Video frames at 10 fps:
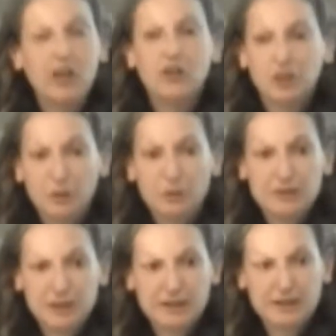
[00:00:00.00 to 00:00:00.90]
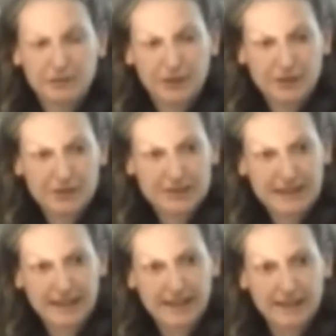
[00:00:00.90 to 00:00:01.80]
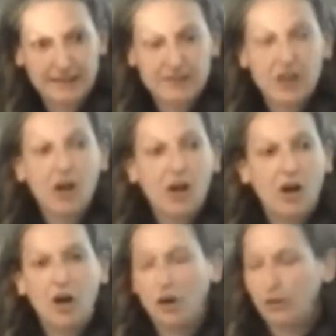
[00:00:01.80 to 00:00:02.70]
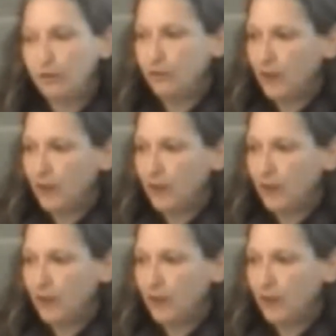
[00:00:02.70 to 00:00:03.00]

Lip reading: new scientific understandings of